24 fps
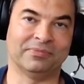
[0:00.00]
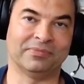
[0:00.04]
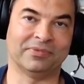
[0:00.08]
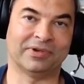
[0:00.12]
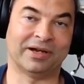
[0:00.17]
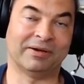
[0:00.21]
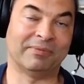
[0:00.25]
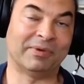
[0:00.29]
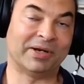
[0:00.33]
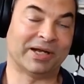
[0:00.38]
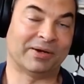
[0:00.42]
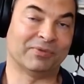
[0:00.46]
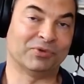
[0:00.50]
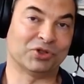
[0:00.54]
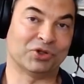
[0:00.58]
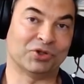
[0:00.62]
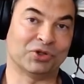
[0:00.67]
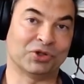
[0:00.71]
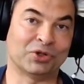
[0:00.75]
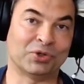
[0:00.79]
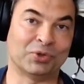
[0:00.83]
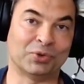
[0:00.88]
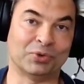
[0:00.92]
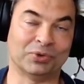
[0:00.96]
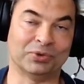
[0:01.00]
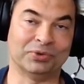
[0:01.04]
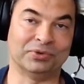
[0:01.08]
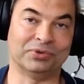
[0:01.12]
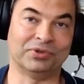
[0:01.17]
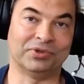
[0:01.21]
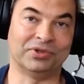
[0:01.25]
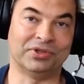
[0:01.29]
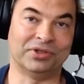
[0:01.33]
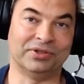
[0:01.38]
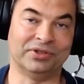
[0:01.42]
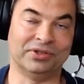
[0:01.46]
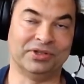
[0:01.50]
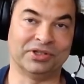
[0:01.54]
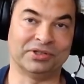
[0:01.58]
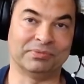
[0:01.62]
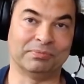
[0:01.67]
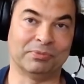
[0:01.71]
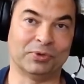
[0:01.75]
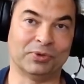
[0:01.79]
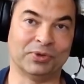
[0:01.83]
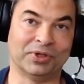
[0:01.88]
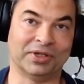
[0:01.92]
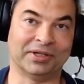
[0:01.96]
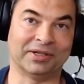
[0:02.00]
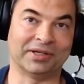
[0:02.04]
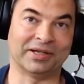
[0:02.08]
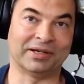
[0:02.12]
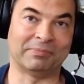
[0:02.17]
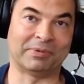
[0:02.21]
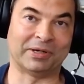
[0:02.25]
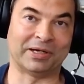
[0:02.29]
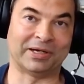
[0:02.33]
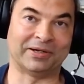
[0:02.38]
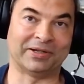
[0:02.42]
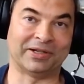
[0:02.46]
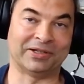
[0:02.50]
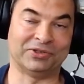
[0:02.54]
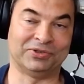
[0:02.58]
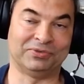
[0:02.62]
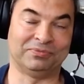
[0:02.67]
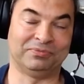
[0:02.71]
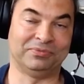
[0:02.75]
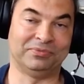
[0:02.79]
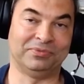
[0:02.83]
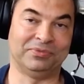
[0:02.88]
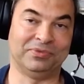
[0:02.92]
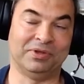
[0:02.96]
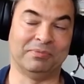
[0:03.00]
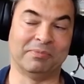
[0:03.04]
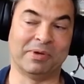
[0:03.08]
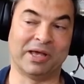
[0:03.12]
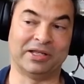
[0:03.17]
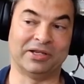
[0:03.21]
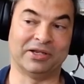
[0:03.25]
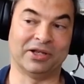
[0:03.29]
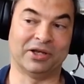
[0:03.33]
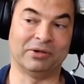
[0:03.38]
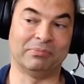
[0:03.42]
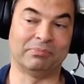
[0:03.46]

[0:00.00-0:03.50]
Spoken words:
I mean, I was on a call this morning about, as you may know,